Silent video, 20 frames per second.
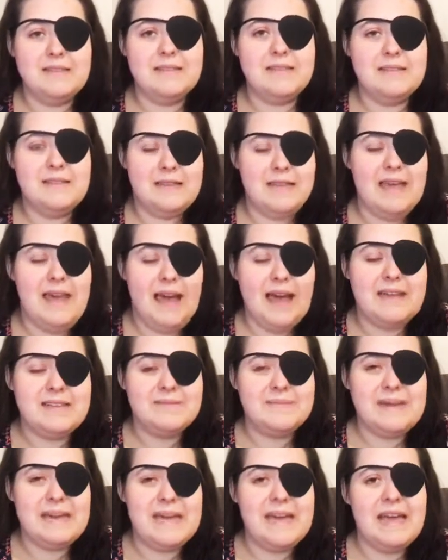he
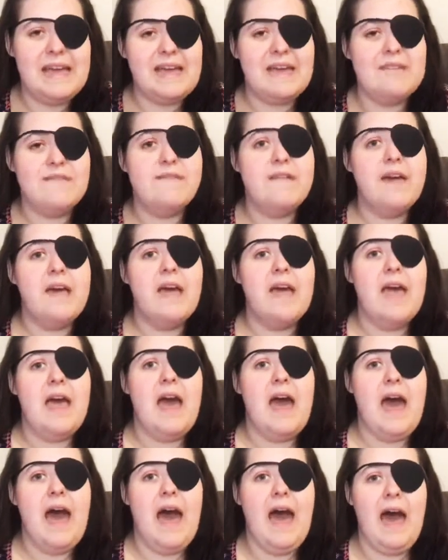asked me if
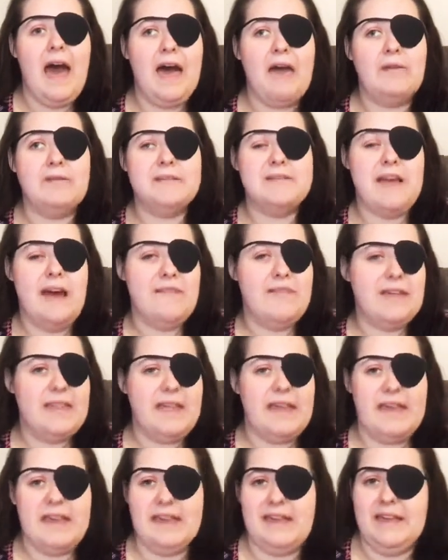I was having
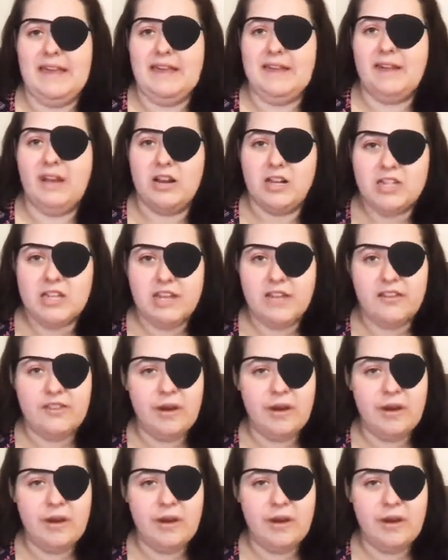like any nausea,